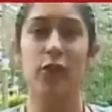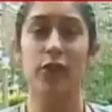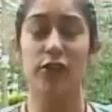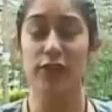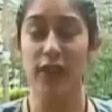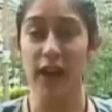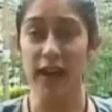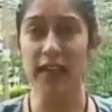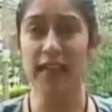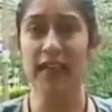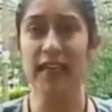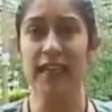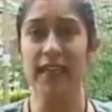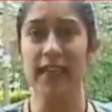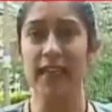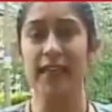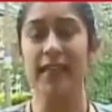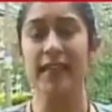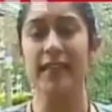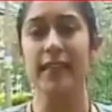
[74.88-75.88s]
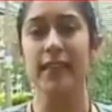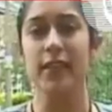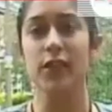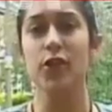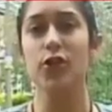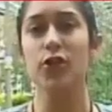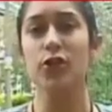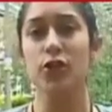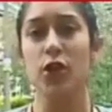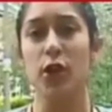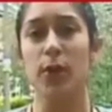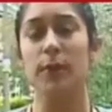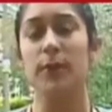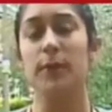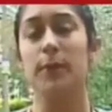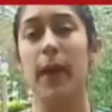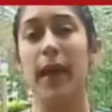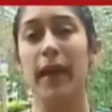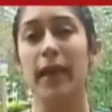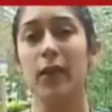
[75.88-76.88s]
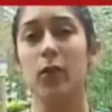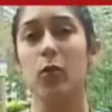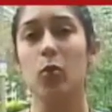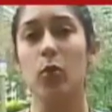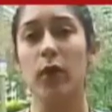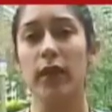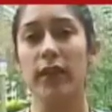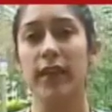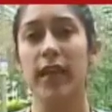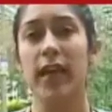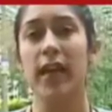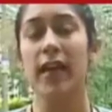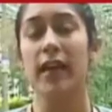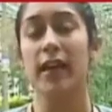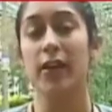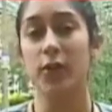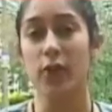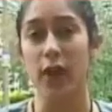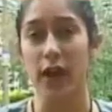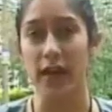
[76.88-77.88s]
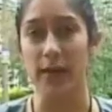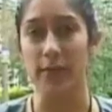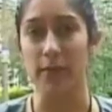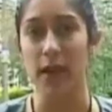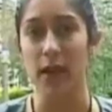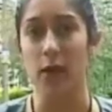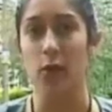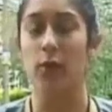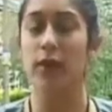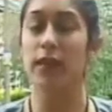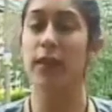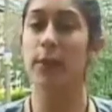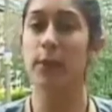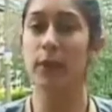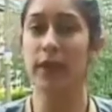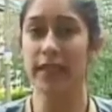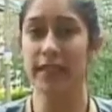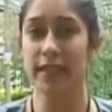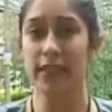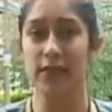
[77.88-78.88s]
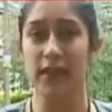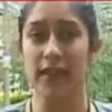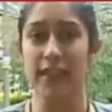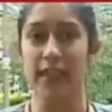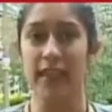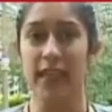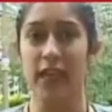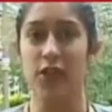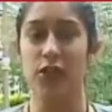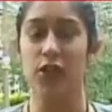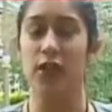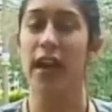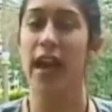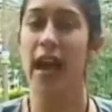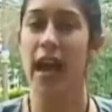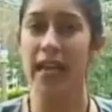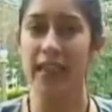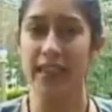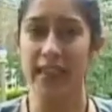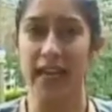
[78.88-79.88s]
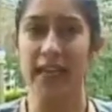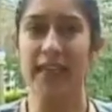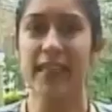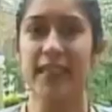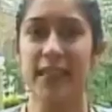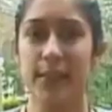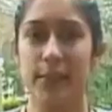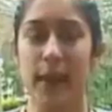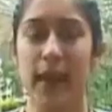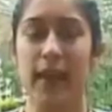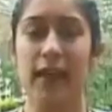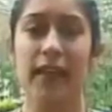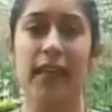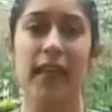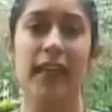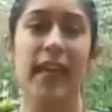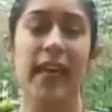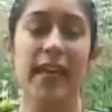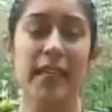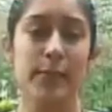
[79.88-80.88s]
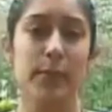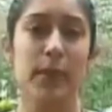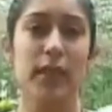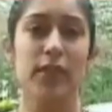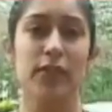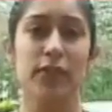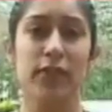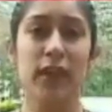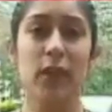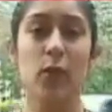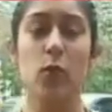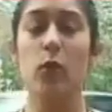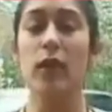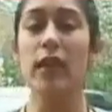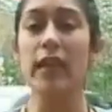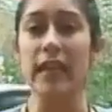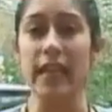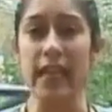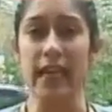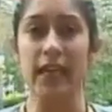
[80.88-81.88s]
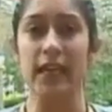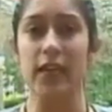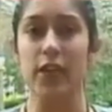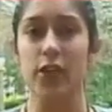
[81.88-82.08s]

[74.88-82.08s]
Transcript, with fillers: course, finally, it is the Newscorp's battle with crime, with the police investigation. And that is the battle that experts feel will nail